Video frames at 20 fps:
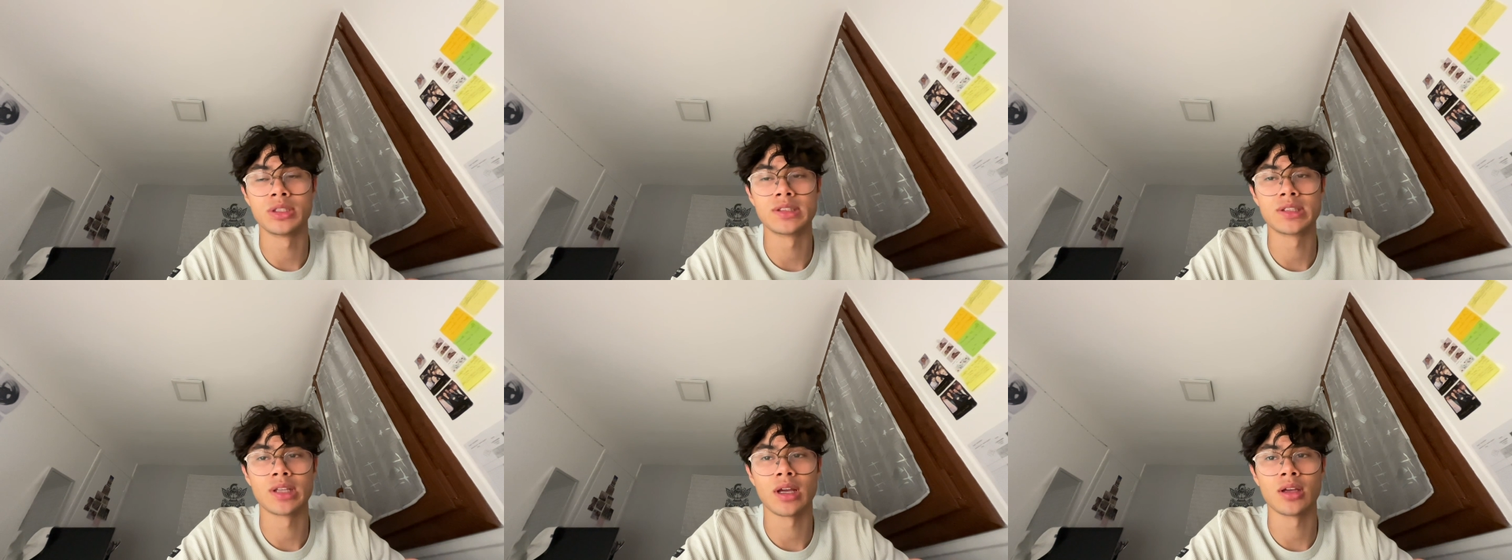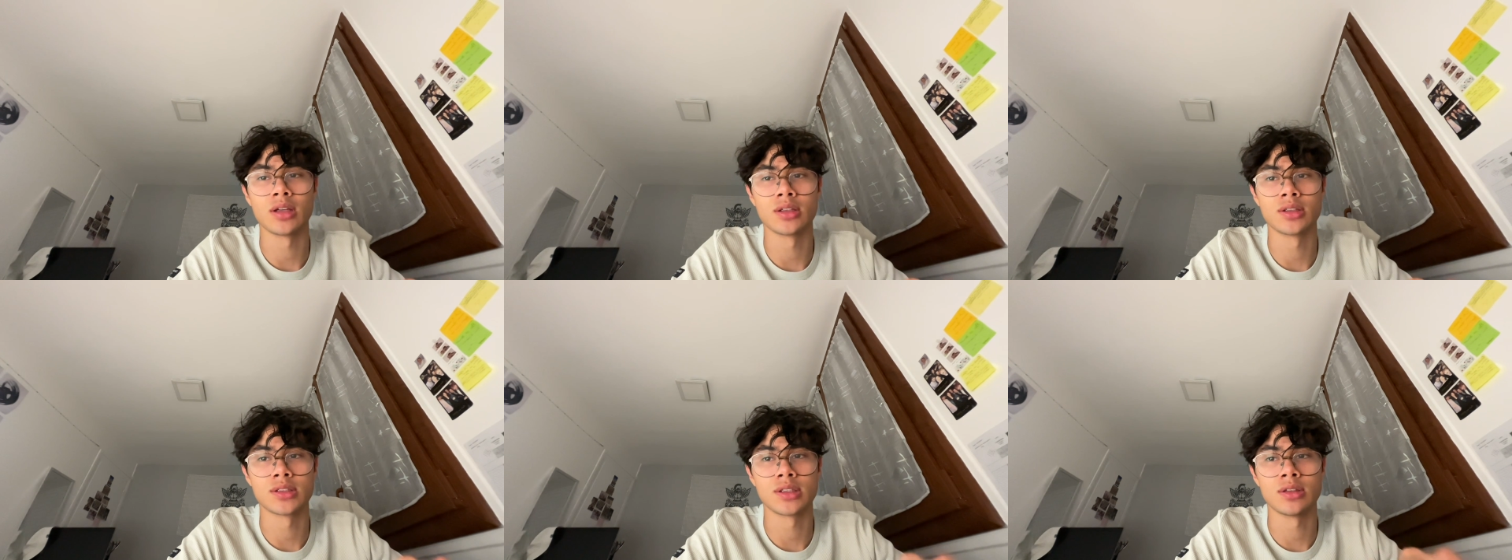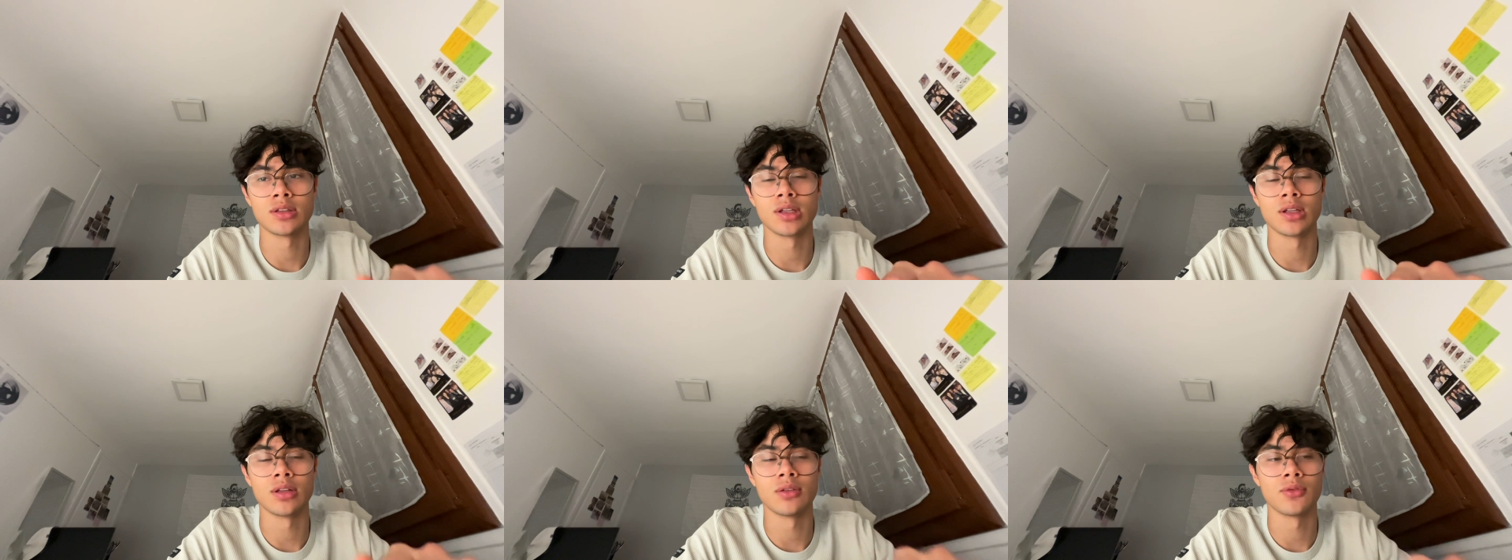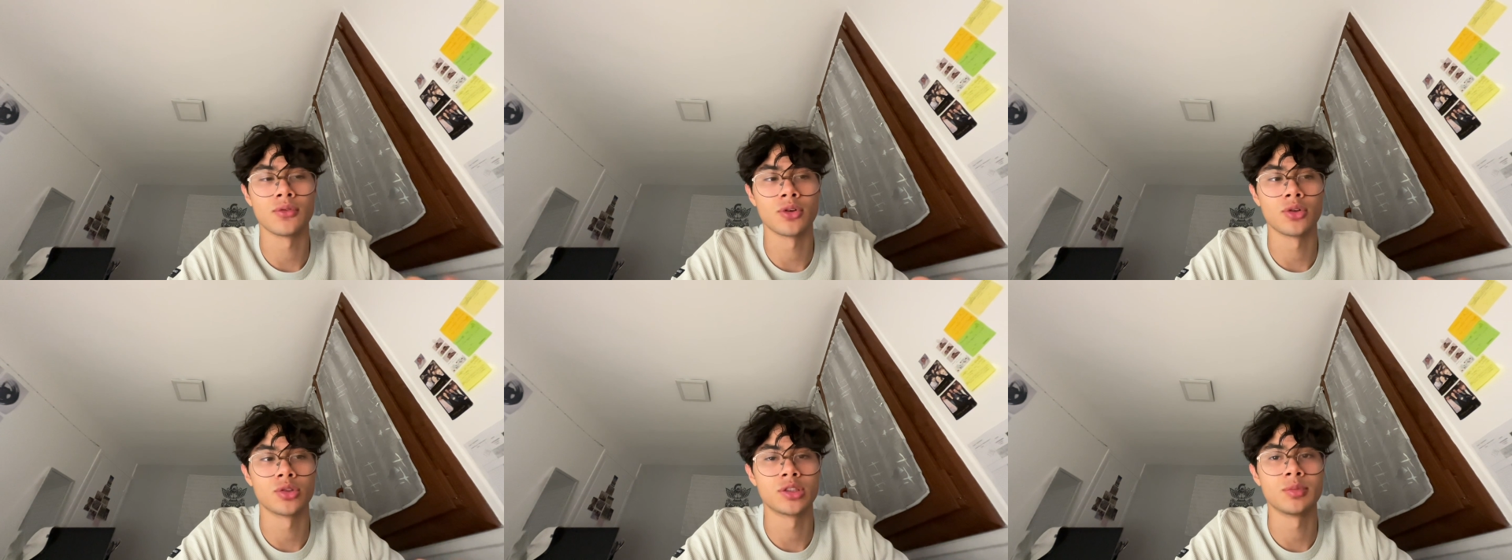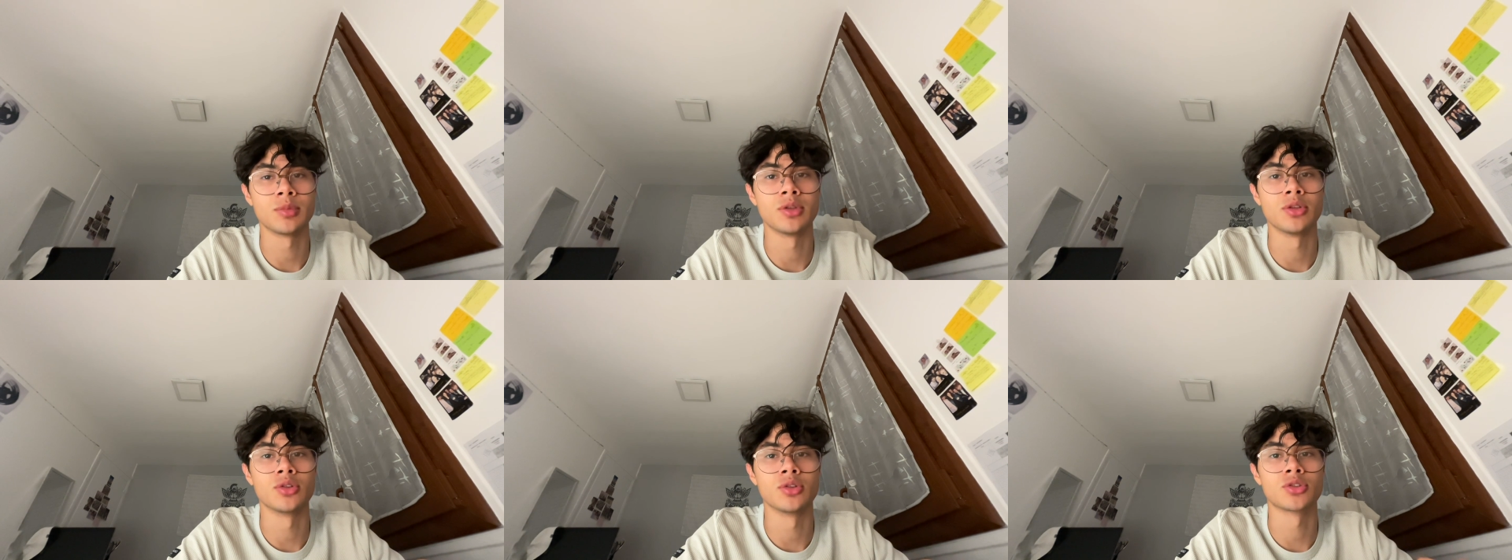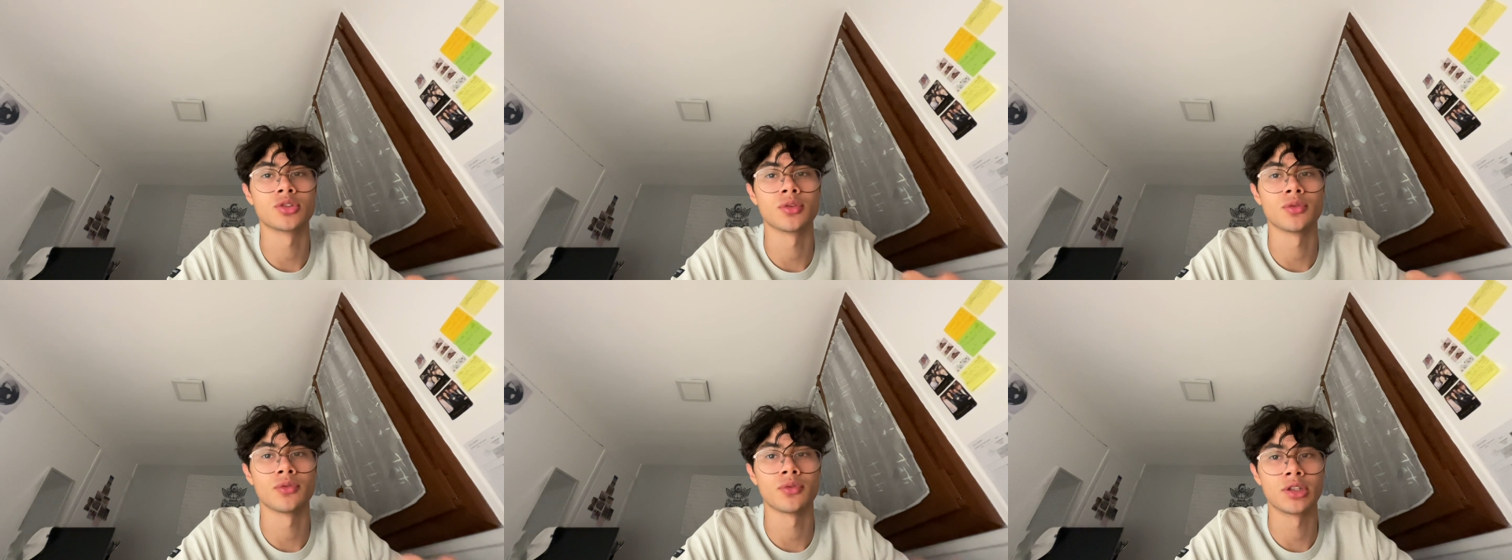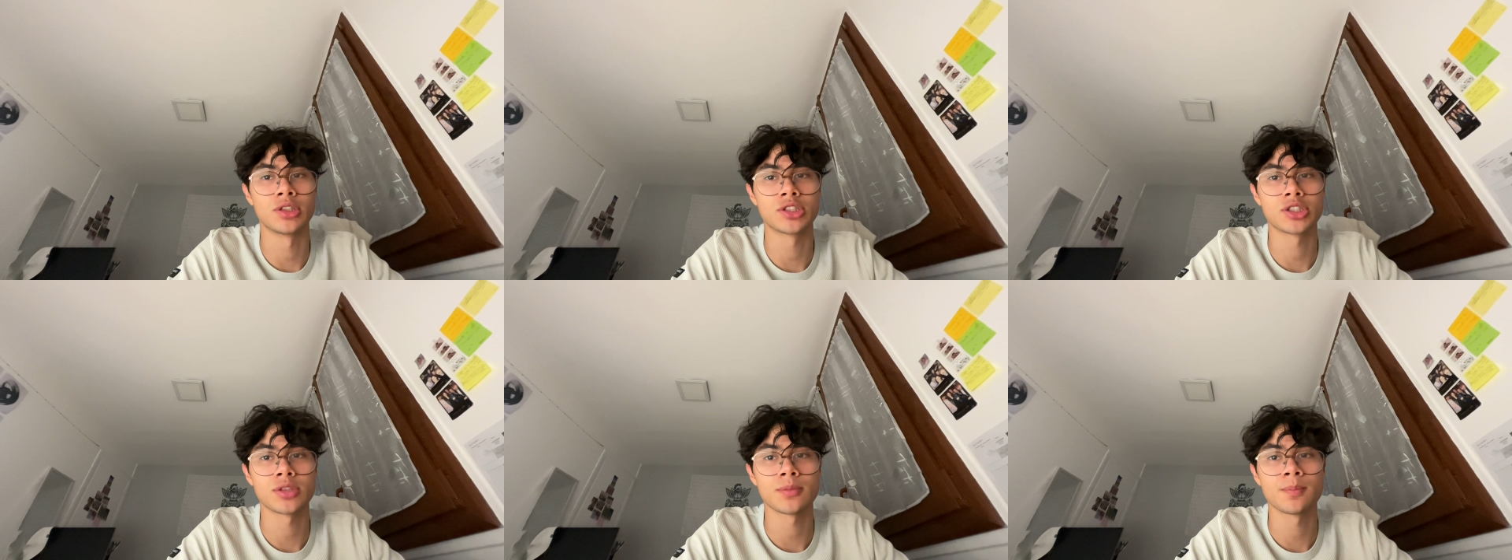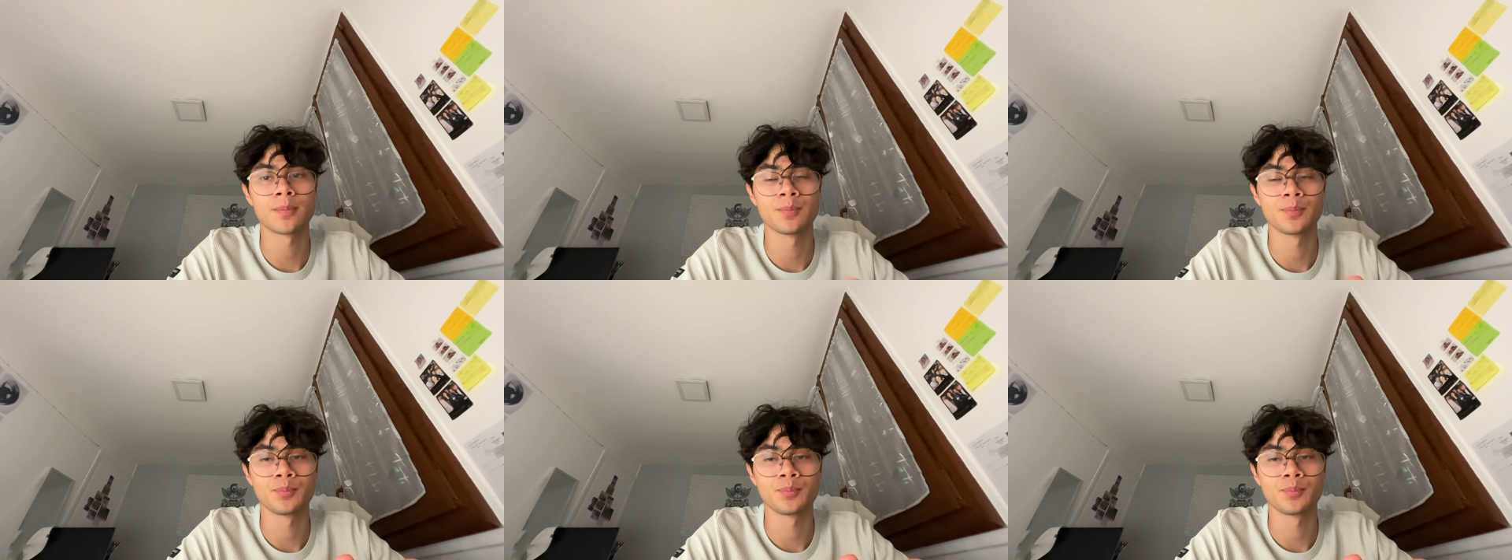science and then 30 minutes of French.